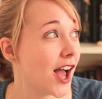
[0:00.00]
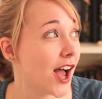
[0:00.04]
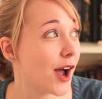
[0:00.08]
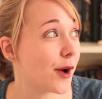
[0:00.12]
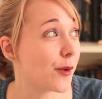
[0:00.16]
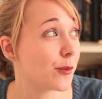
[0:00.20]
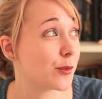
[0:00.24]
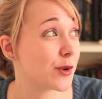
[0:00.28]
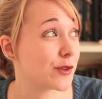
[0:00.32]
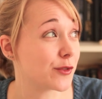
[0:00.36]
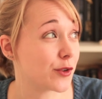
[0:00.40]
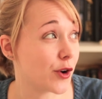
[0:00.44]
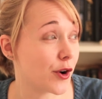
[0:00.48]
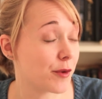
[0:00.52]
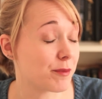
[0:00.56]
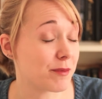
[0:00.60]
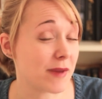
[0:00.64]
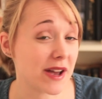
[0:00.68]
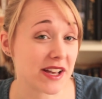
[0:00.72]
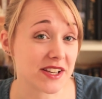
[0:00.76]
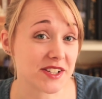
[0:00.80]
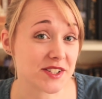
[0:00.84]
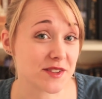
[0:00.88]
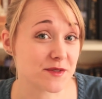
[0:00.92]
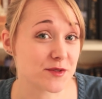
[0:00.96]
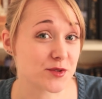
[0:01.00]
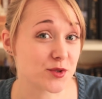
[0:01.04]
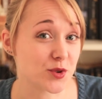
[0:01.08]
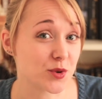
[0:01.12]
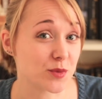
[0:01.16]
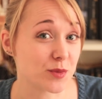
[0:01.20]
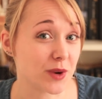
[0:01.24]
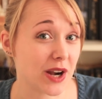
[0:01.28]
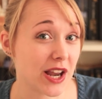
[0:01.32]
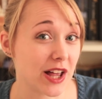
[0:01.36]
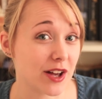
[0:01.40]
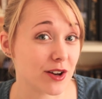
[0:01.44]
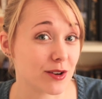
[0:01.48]
we've got a massive storm
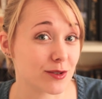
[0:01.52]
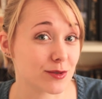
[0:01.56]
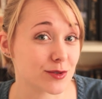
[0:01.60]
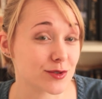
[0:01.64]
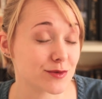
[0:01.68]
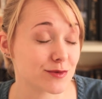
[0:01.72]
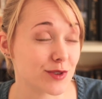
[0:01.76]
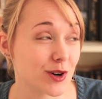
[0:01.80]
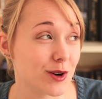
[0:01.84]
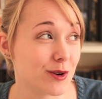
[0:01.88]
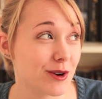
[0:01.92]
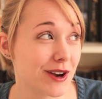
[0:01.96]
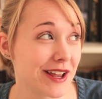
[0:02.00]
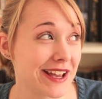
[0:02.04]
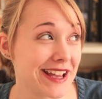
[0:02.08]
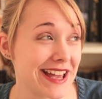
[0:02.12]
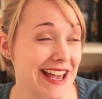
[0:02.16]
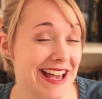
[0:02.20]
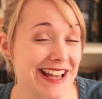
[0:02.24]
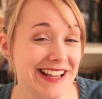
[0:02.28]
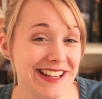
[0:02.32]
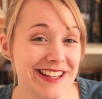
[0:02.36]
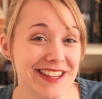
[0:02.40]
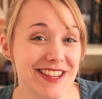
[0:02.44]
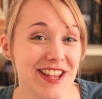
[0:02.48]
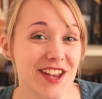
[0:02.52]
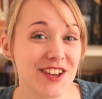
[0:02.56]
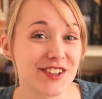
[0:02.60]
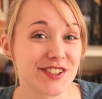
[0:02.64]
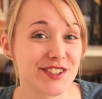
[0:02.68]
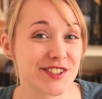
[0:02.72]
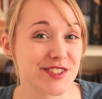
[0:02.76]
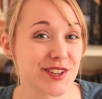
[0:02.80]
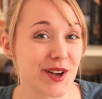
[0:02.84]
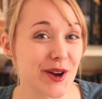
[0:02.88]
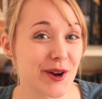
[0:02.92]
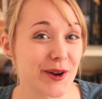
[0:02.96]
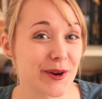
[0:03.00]
cloud rolling in,
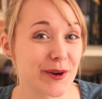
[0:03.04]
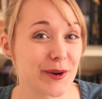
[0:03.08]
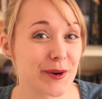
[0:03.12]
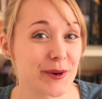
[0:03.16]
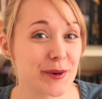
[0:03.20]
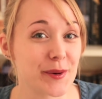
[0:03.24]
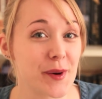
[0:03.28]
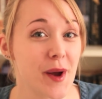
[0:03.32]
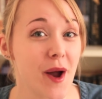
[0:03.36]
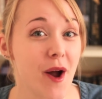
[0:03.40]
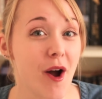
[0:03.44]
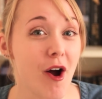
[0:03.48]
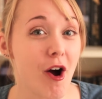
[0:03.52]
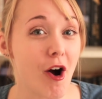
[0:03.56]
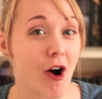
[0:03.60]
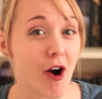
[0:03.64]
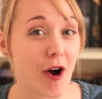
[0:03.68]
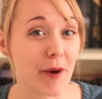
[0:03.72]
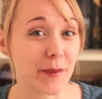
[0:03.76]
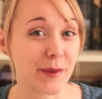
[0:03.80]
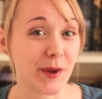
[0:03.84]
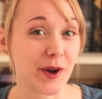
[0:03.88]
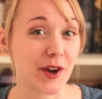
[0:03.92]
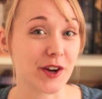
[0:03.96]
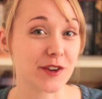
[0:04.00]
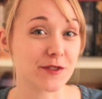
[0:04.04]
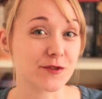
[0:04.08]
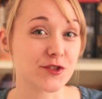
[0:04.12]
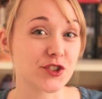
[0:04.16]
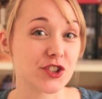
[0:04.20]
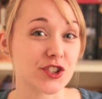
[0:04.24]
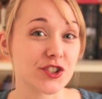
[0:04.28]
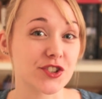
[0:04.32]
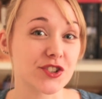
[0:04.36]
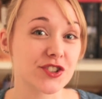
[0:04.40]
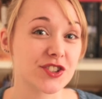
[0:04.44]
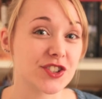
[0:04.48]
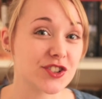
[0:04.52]
so I'm kind of
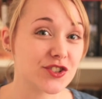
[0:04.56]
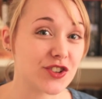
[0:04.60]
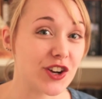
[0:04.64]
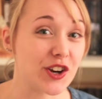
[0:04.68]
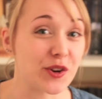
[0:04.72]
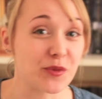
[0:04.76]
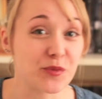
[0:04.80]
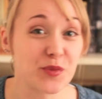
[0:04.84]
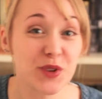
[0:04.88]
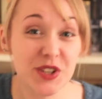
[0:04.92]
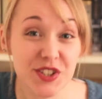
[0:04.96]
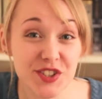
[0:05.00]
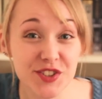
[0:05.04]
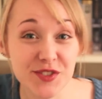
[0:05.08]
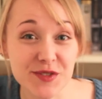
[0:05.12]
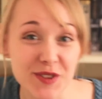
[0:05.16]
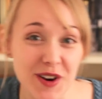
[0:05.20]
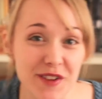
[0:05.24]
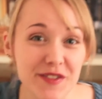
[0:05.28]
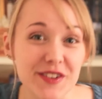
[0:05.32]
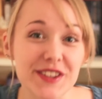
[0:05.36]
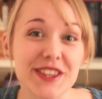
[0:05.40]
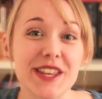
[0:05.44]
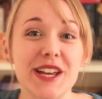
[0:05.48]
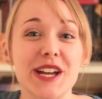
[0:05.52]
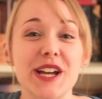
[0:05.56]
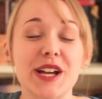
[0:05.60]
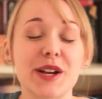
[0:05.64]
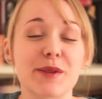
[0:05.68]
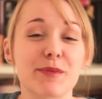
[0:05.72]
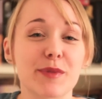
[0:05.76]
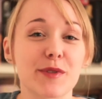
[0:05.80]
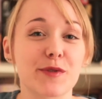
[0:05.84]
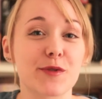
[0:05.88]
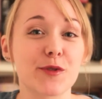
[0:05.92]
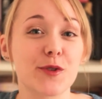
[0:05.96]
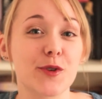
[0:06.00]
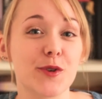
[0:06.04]
just trying to whiz through everything
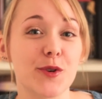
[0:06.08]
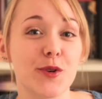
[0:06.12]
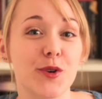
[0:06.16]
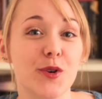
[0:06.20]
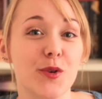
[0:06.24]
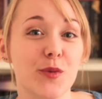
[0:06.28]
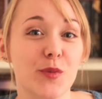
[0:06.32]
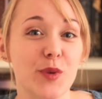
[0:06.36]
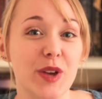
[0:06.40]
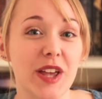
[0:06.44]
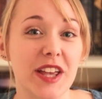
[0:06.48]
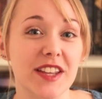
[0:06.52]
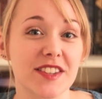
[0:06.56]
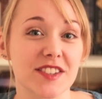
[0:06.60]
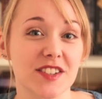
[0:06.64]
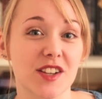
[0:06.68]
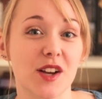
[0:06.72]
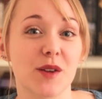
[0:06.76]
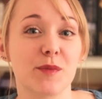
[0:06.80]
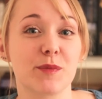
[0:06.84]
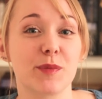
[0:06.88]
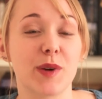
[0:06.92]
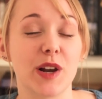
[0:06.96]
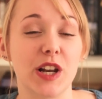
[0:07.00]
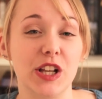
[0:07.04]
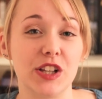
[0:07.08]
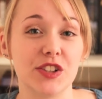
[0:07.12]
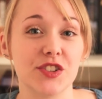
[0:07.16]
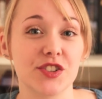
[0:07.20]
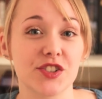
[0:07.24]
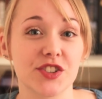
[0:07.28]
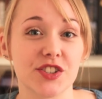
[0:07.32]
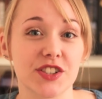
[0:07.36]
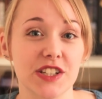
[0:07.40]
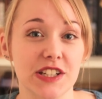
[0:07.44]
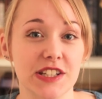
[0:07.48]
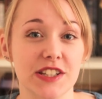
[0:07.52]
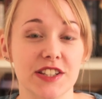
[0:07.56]
before we end up
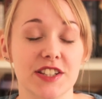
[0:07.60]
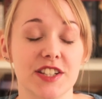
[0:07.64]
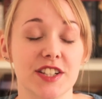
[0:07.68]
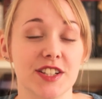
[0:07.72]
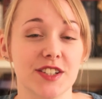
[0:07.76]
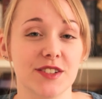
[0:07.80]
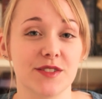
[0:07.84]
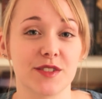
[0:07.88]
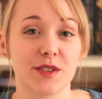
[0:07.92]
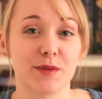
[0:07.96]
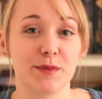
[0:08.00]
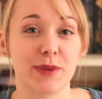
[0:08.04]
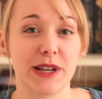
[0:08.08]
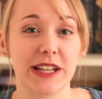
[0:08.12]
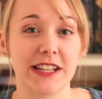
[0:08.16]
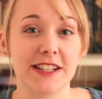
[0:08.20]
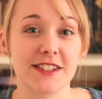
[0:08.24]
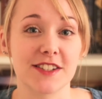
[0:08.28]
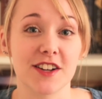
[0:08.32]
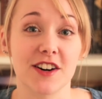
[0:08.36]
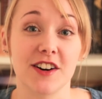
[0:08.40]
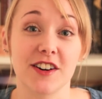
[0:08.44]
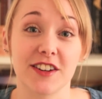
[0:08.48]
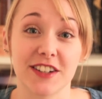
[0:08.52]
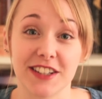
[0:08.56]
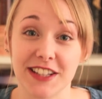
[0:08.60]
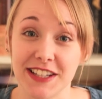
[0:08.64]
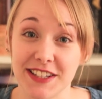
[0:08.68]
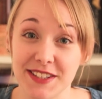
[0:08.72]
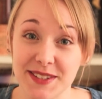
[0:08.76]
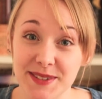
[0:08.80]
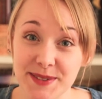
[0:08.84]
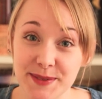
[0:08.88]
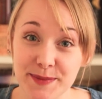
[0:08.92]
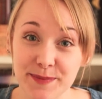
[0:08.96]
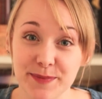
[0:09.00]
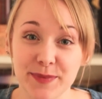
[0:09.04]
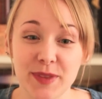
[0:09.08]
plunged into complete
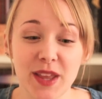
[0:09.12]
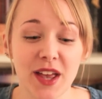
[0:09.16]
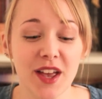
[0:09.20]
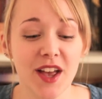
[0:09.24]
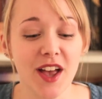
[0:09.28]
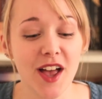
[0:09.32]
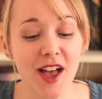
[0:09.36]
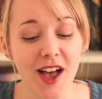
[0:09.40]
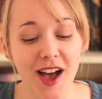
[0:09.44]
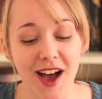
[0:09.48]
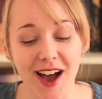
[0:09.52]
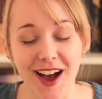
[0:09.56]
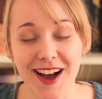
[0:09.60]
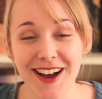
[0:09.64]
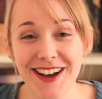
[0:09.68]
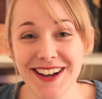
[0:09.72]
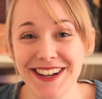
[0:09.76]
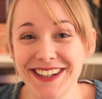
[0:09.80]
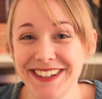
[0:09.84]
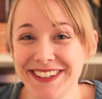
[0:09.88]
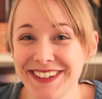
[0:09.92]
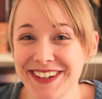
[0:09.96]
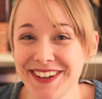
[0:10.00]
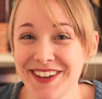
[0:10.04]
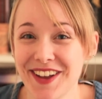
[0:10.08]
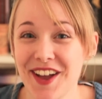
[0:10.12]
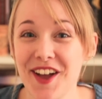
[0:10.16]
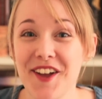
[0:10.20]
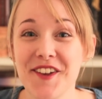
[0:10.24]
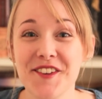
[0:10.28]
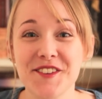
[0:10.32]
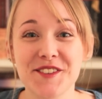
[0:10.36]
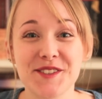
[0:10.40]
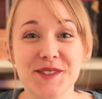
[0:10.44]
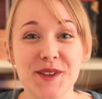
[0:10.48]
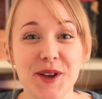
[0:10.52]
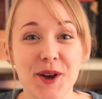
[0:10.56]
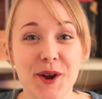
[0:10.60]
darkness.
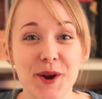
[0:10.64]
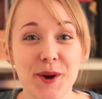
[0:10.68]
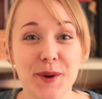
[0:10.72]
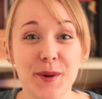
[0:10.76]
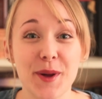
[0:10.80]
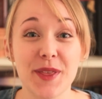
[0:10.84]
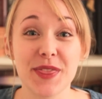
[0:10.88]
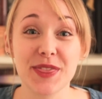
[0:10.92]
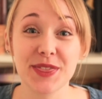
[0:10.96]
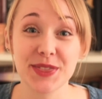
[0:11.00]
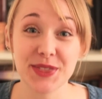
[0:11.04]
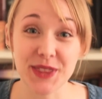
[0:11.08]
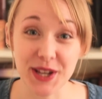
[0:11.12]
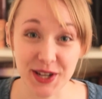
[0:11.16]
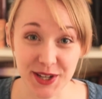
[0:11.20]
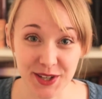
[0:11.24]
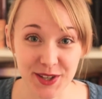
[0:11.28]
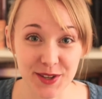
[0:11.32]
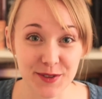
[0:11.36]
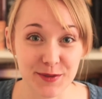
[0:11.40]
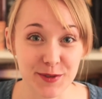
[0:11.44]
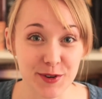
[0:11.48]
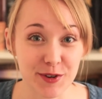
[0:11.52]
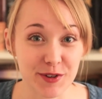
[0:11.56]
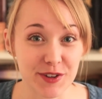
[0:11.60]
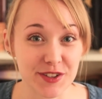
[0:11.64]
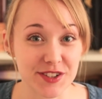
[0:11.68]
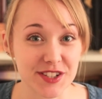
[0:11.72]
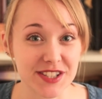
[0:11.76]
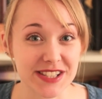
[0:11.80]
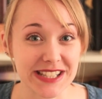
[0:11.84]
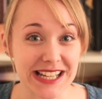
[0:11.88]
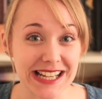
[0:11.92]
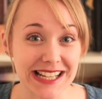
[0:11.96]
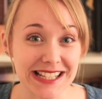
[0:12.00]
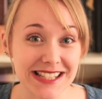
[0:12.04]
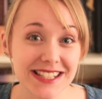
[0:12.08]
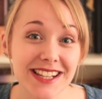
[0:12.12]
So thank you for your
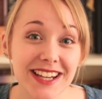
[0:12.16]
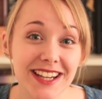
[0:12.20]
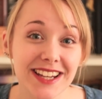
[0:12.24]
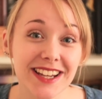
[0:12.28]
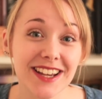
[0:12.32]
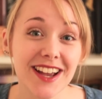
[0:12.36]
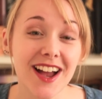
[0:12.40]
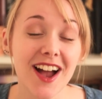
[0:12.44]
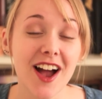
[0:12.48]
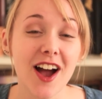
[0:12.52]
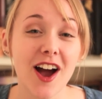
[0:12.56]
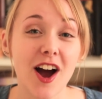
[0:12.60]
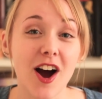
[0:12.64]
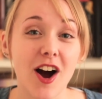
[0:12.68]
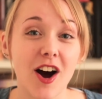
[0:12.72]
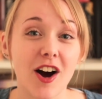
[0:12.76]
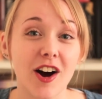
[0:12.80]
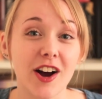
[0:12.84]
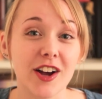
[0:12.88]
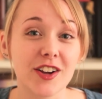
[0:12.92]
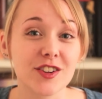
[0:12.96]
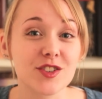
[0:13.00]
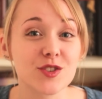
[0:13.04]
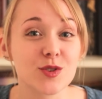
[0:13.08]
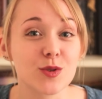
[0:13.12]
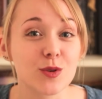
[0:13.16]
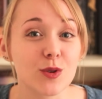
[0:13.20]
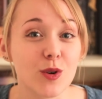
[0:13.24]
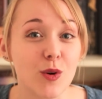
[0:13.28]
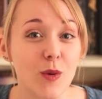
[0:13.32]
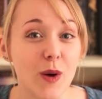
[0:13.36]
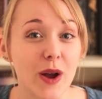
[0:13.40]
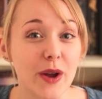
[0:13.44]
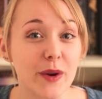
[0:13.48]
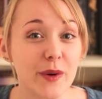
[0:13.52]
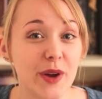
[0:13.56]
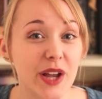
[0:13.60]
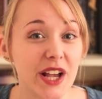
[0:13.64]
understanding. I talk
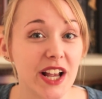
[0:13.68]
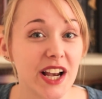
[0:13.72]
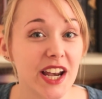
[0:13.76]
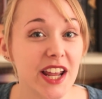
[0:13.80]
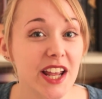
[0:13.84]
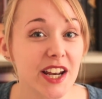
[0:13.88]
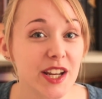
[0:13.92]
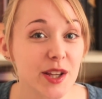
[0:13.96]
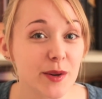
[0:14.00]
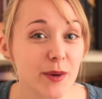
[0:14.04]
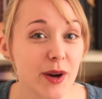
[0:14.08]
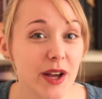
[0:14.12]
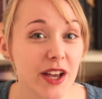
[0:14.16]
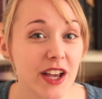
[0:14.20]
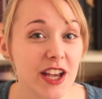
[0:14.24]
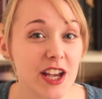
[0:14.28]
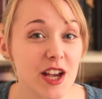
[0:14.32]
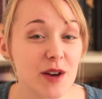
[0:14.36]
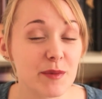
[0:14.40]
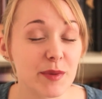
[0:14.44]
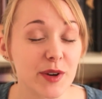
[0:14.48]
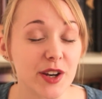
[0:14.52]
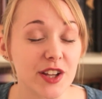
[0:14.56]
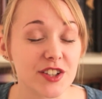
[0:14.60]
quite quickly anyway, but I